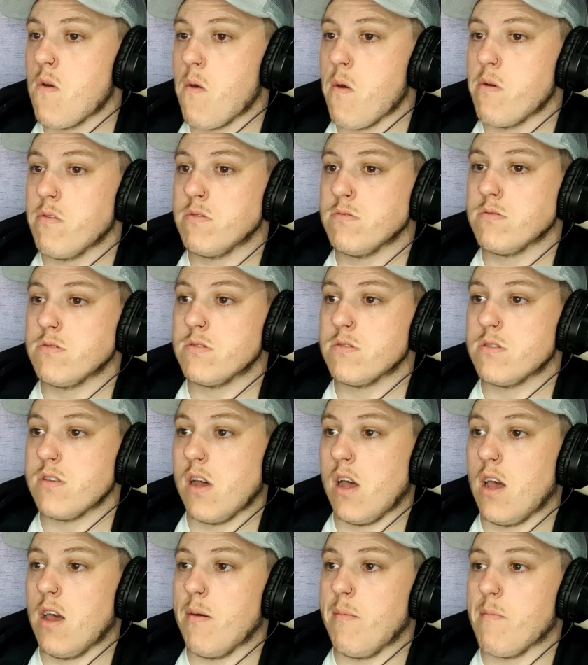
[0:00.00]
It seems that
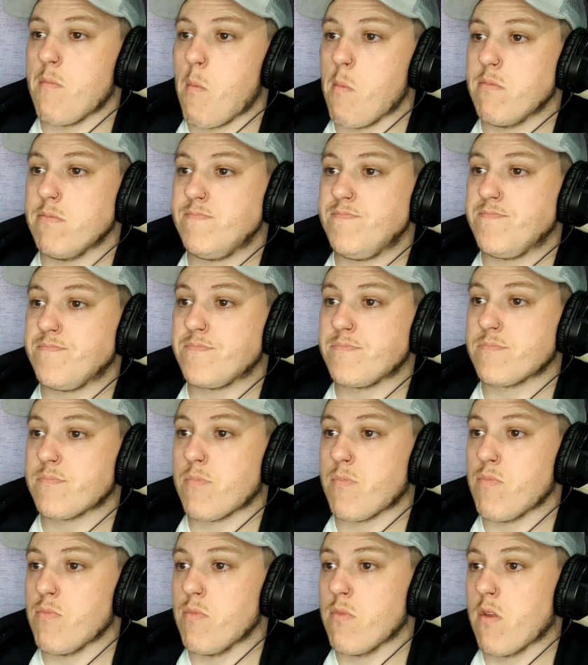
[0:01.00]
nearly everyone
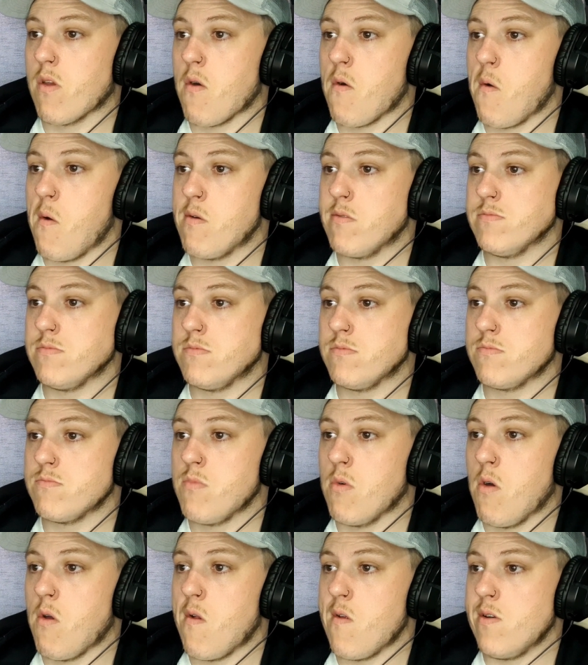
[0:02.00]
who saw this clip
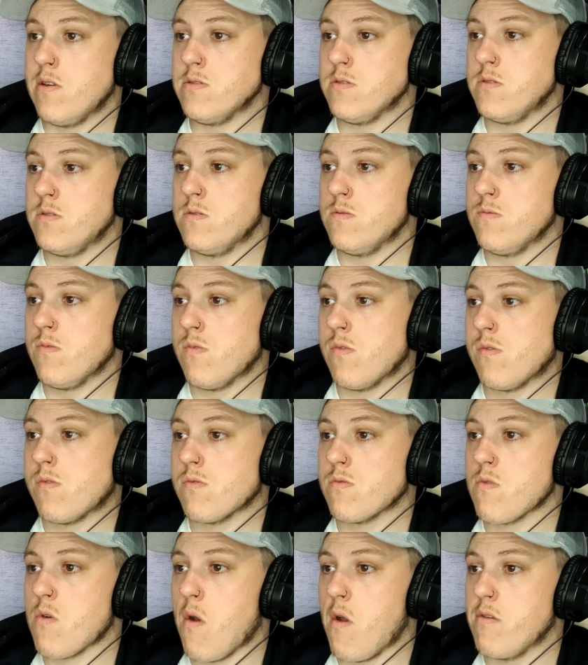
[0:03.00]
couldn't believe what they were
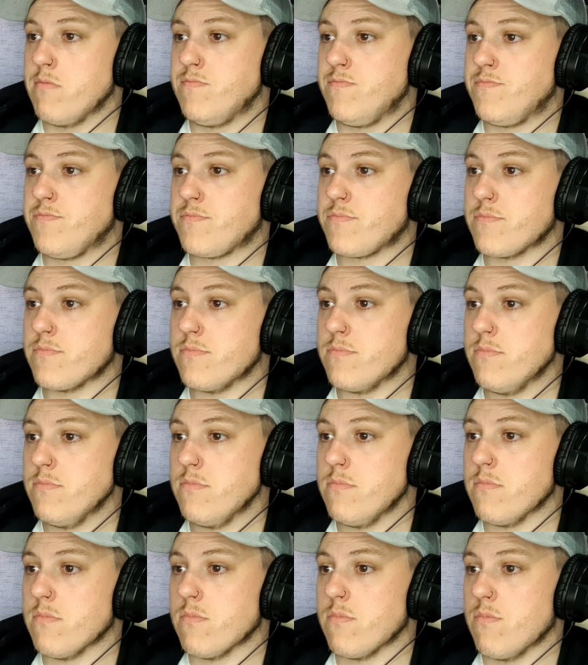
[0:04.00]
witnessing.
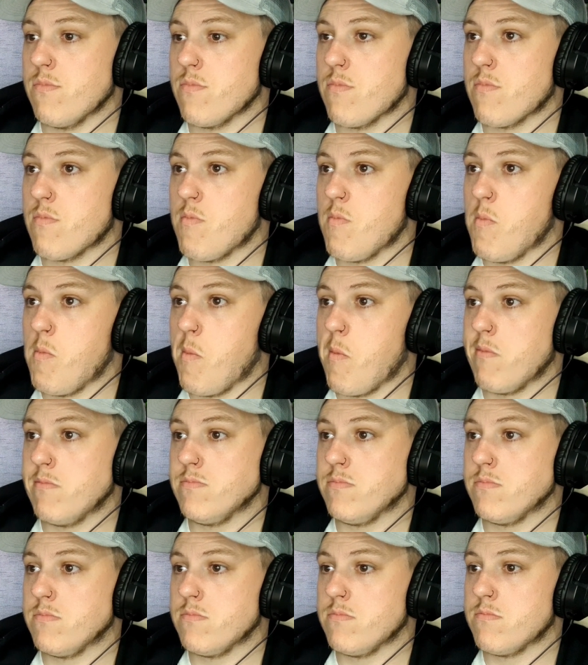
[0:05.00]
Some suggested
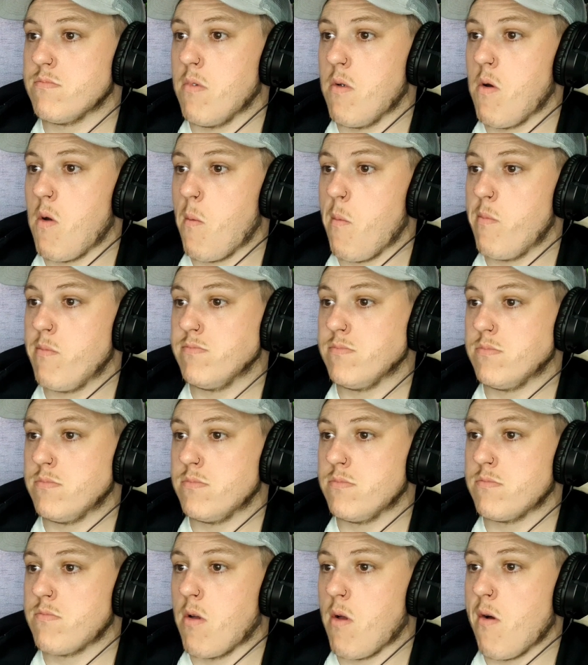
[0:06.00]
that the Instagrammer's
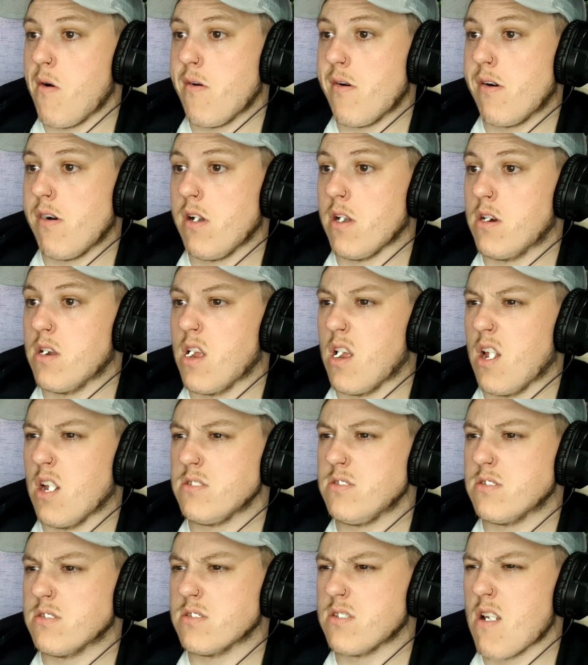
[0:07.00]
house may be
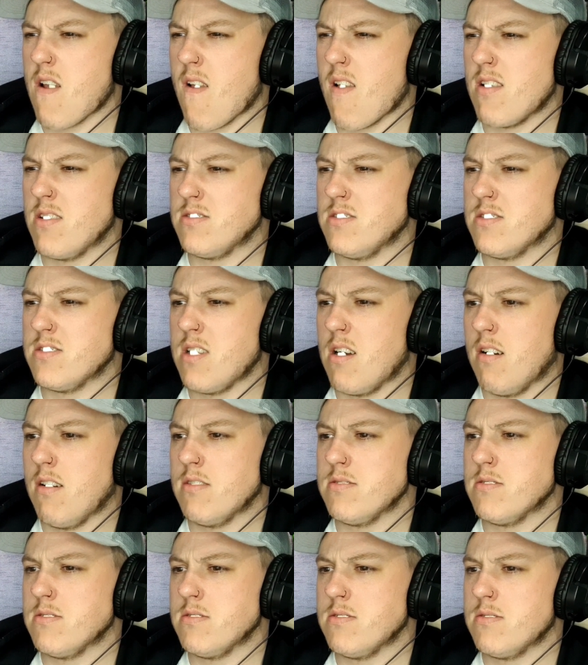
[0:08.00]
haunted, while
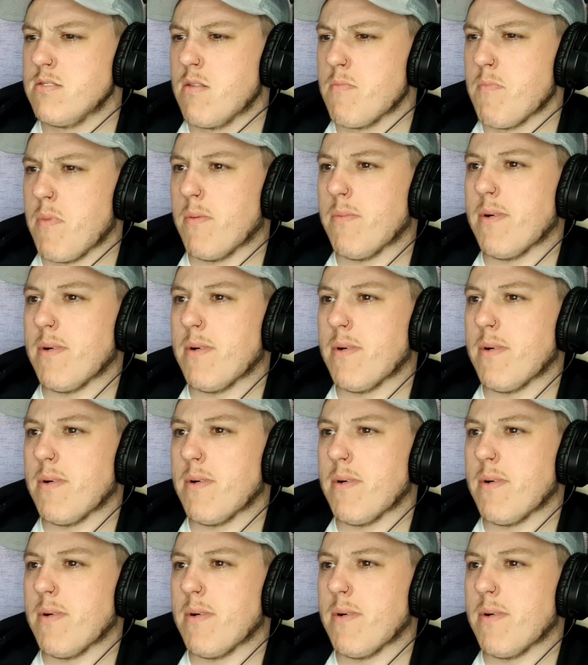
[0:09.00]
others thought it